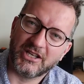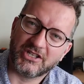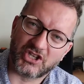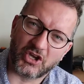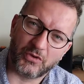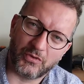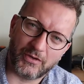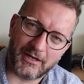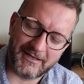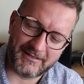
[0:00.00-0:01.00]

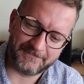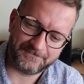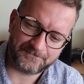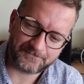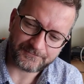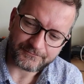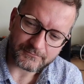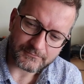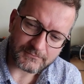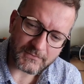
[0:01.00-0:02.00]
So um,
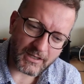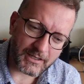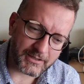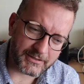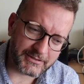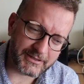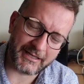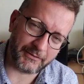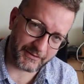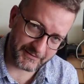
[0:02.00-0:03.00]

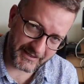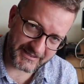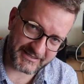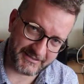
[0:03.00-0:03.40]
anyway, that's